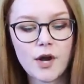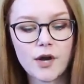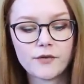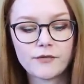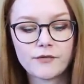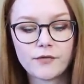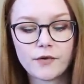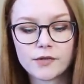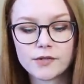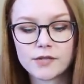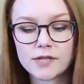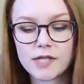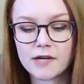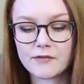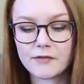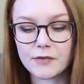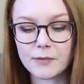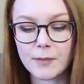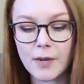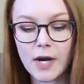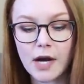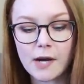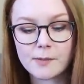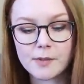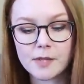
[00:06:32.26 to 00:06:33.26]
our first ever
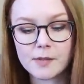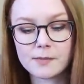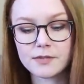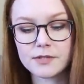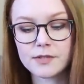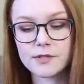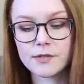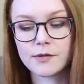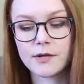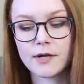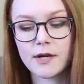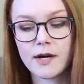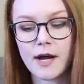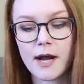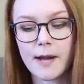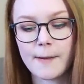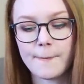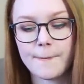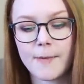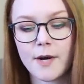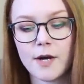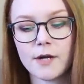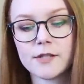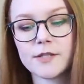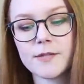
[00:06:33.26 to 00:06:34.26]
pop-up store
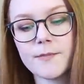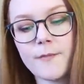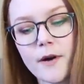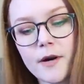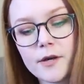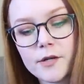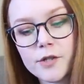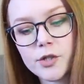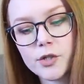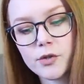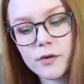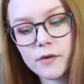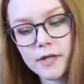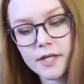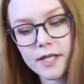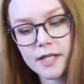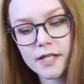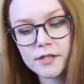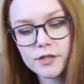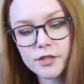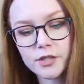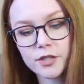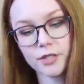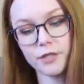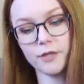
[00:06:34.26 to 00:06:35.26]
at Box Park
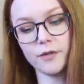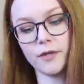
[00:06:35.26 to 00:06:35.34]
Shoreditch.